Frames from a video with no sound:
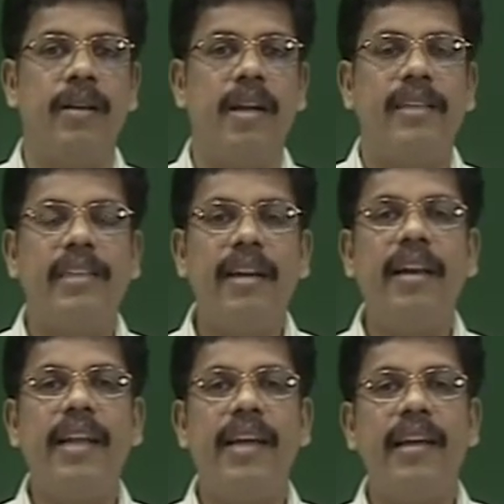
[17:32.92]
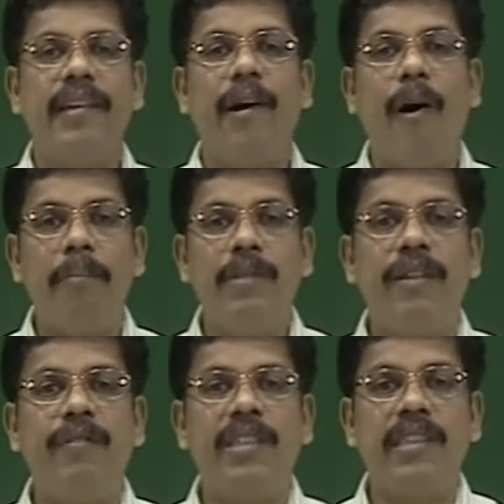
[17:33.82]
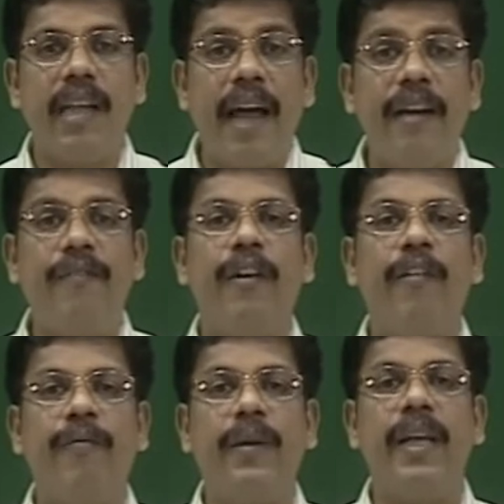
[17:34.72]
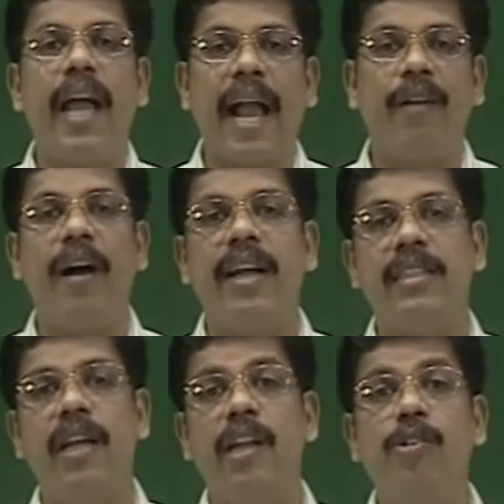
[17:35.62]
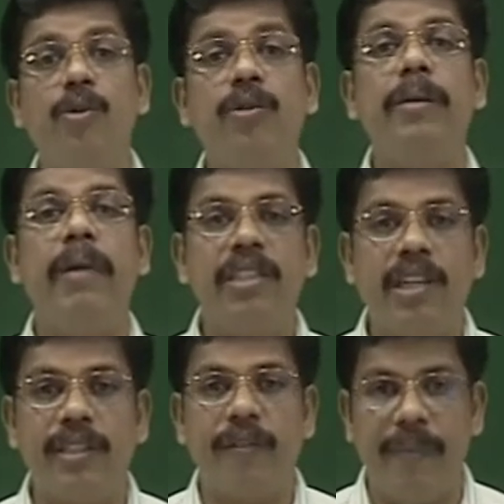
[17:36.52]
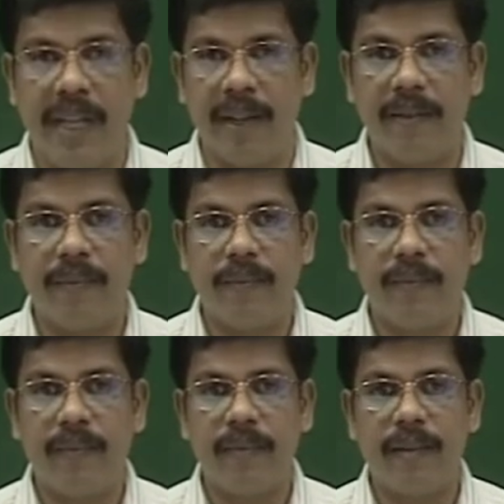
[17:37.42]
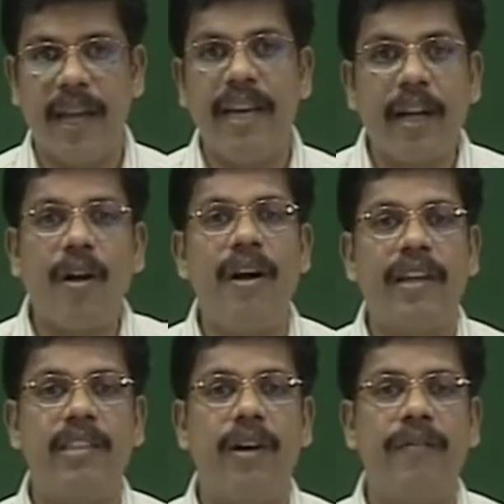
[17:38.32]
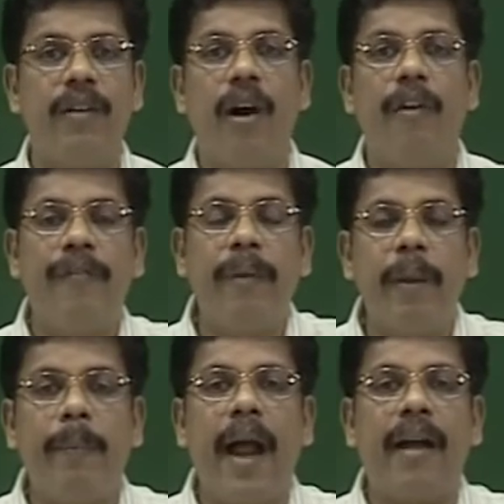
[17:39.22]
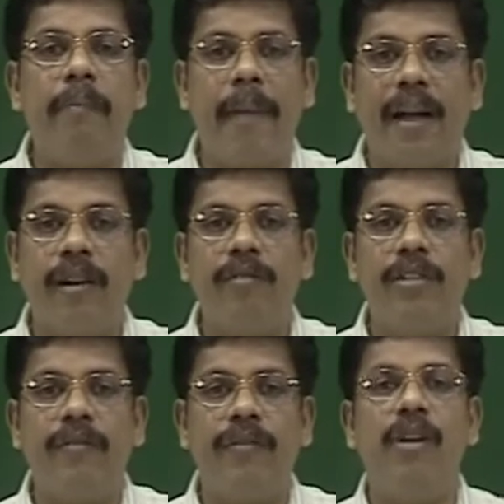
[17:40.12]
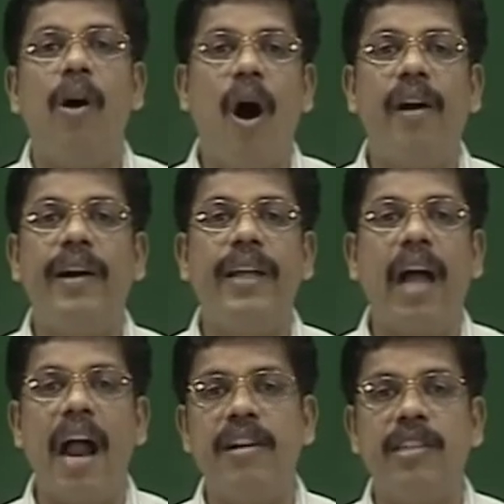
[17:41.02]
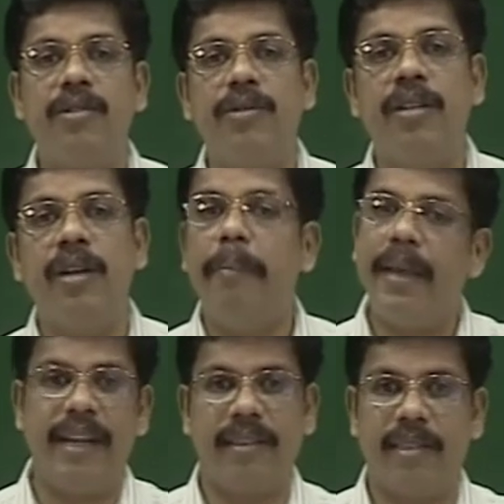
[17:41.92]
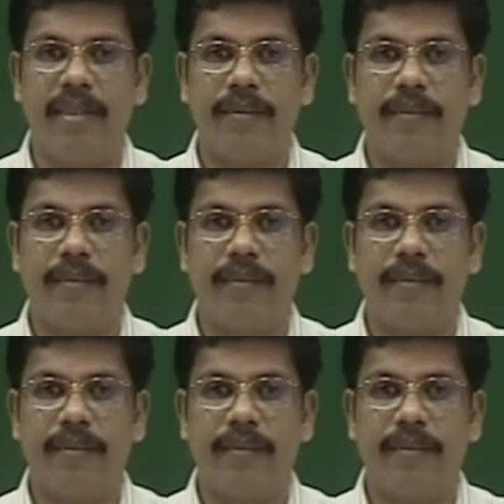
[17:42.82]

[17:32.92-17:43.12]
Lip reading: Suddenly, the object which is there in front of me acquires new dimensions of meaning in the context of, or from the background of already understood meanings.